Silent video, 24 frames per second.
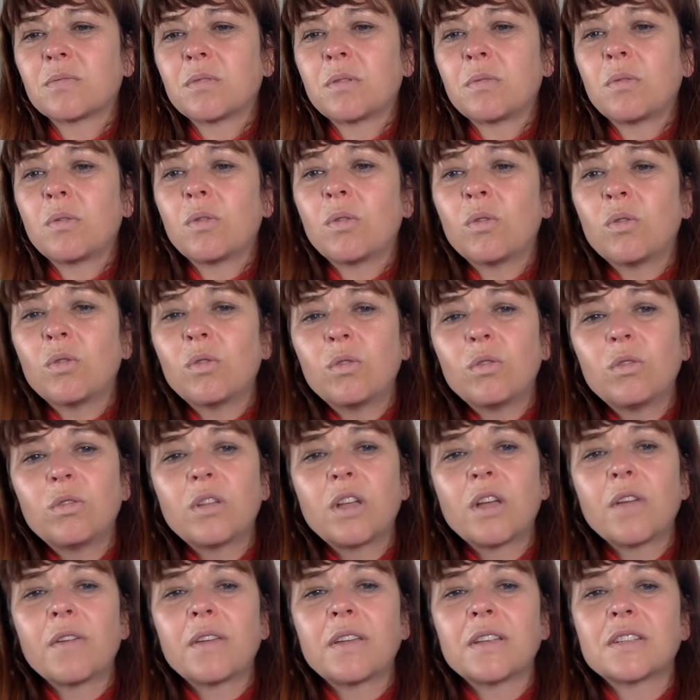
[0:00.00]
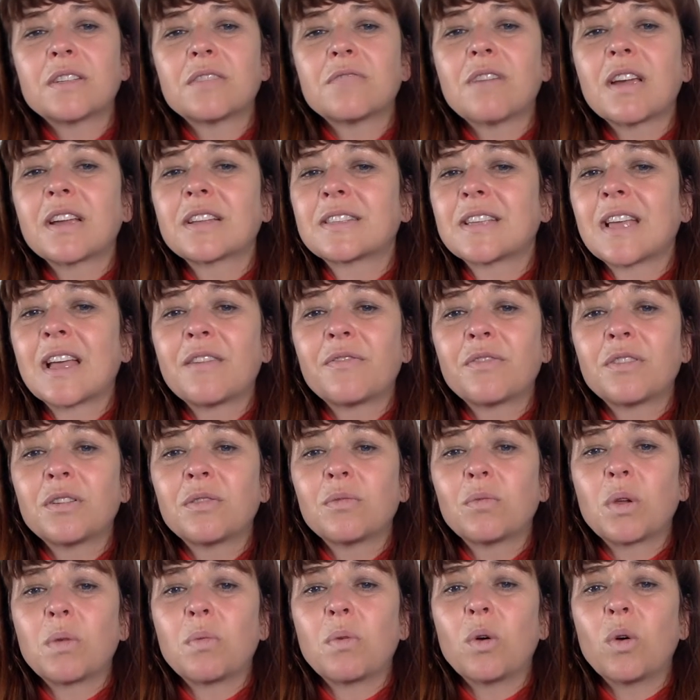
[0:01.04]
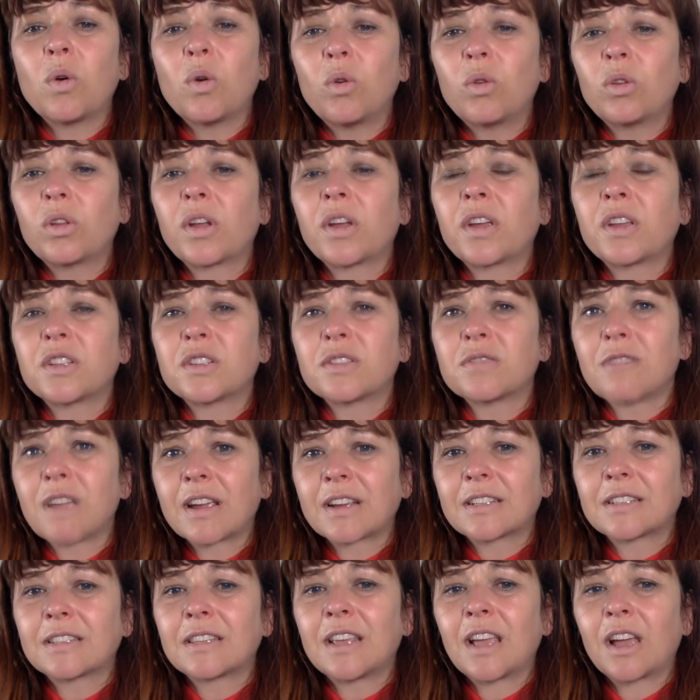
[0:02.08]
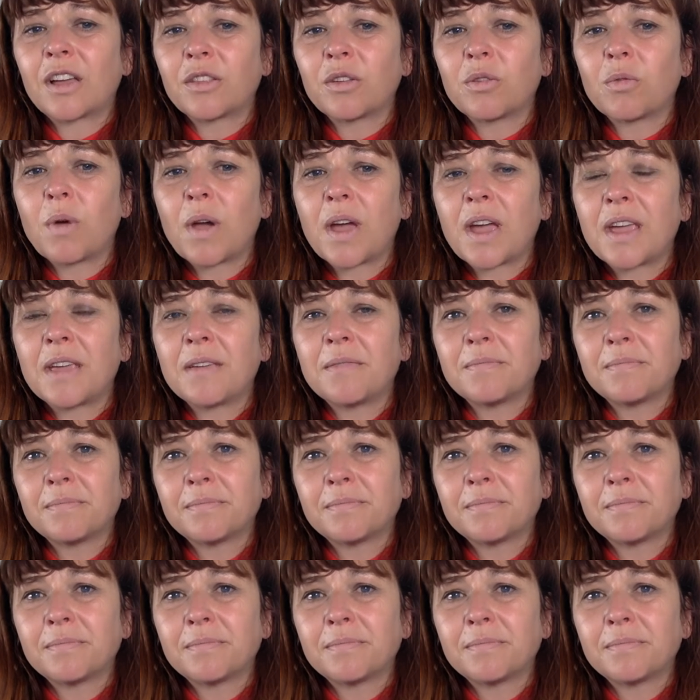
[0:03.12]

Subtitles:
We were all going direct to heaven, we were all going direct the other way.